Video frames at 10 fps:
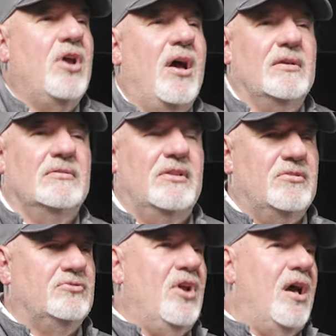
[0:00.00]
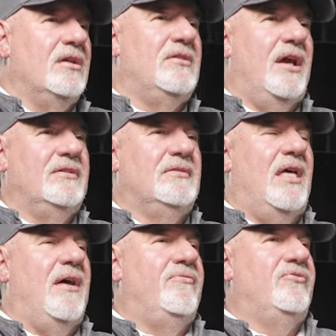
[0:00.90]
dog little dog leg
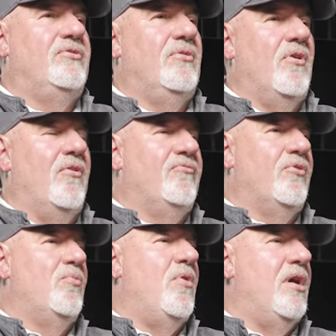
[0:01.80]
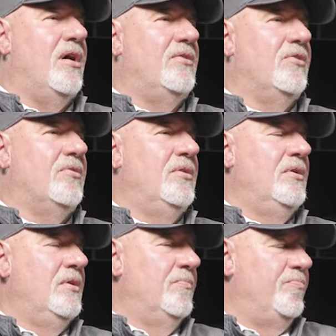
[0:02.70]
left over water,
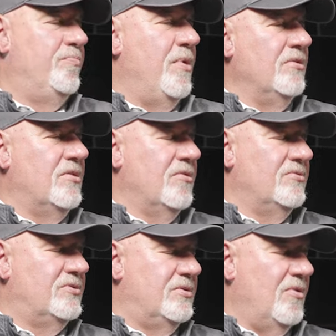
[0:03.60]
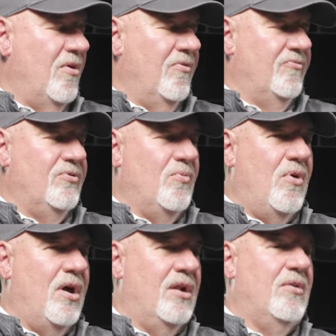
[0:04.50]
bunkers over the
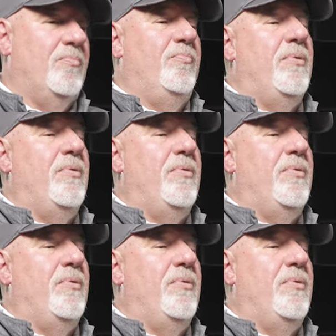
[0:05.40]
water, mm-hmm.